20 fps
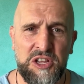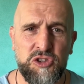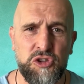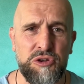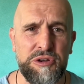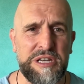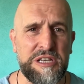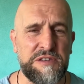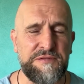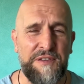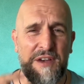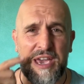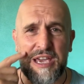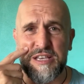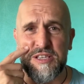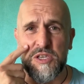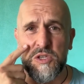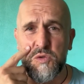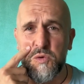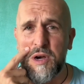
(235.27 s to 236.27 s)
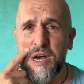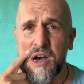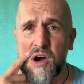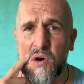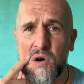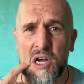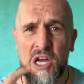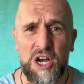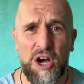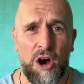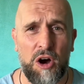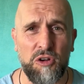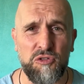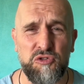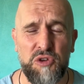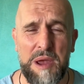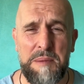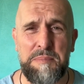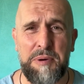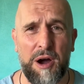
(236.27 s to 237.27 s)
During this phase as well,
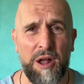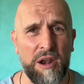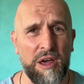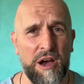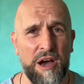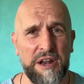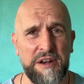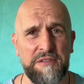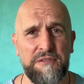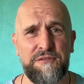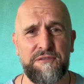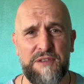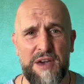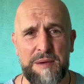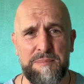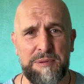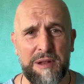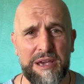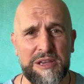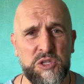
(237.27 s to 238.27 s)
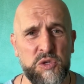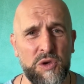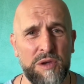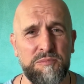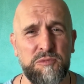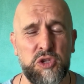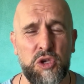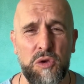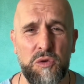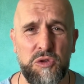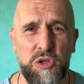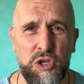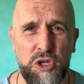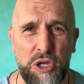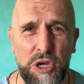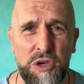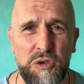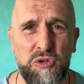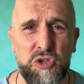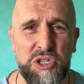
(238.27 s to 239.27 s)
Andre Pollard, fair play to him, two
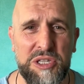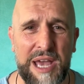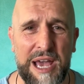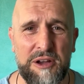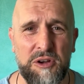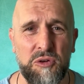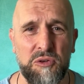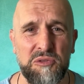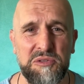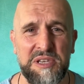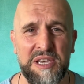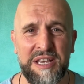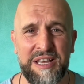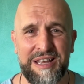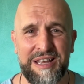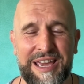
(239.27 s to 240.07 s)
huge tackles.